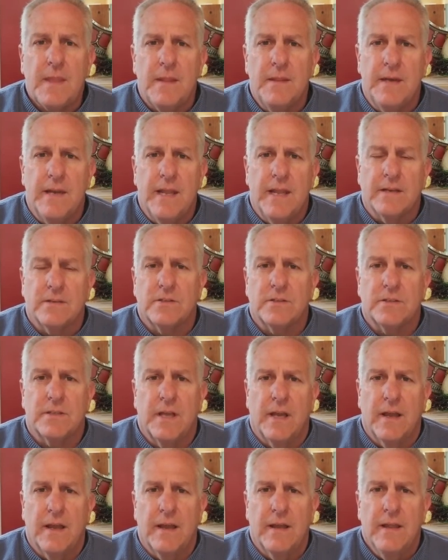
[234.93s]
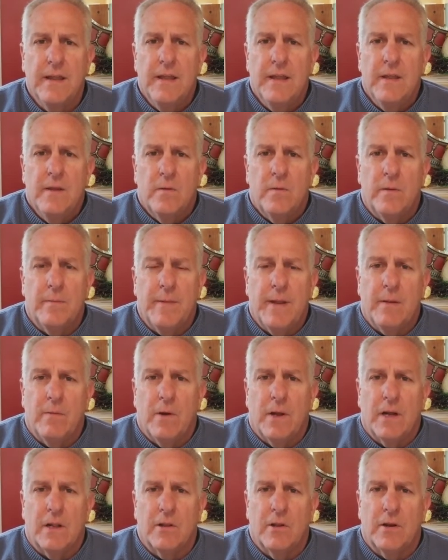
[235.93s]
next we may
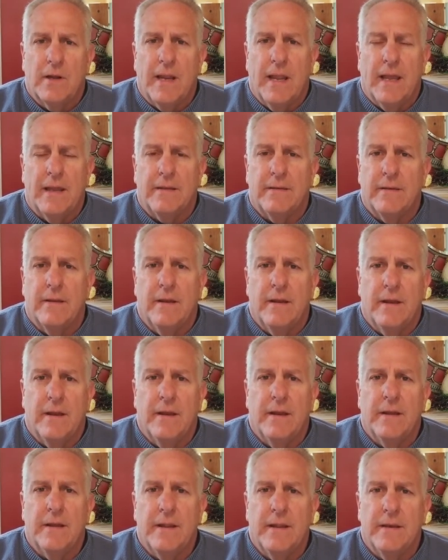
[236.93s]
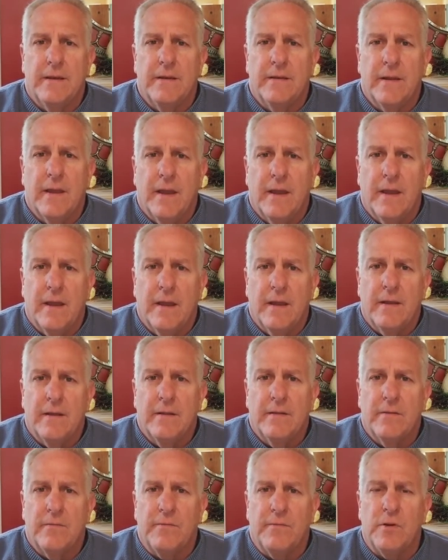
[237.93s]
want to look at in
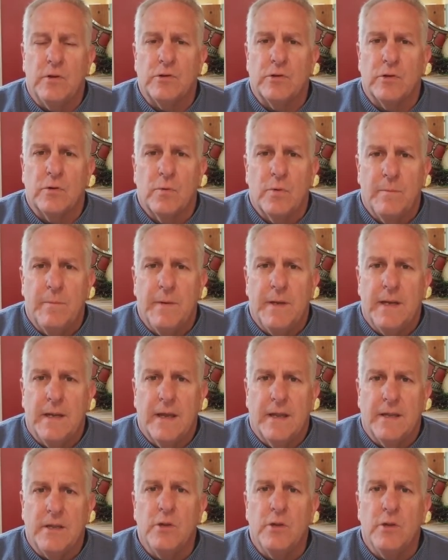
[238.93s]
the future would be a